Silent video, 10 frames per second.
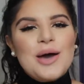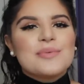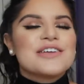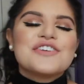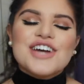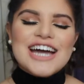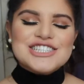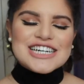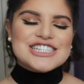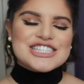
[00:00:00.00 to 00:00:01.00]
But if you guys
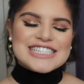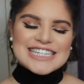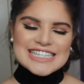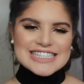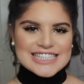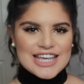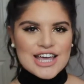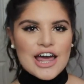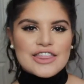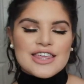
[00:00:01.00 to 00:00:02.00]
are interested in
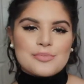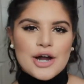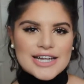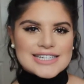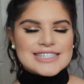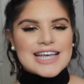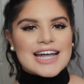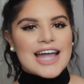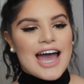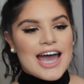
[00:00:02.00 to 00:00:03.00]
seeing the products
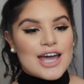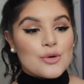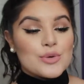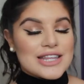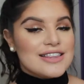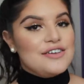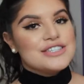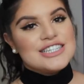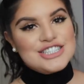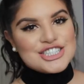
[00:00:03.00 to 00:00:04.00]
that I really
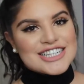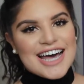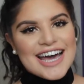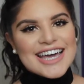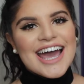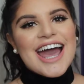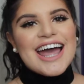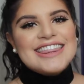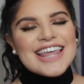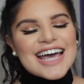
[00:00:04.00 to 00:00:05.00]
loved in July,
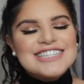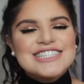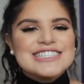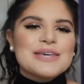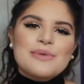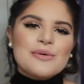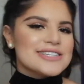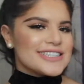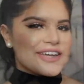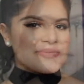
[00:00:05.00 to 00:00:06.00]
then just keep on
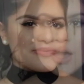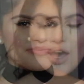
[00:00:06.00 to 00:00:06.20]
watching.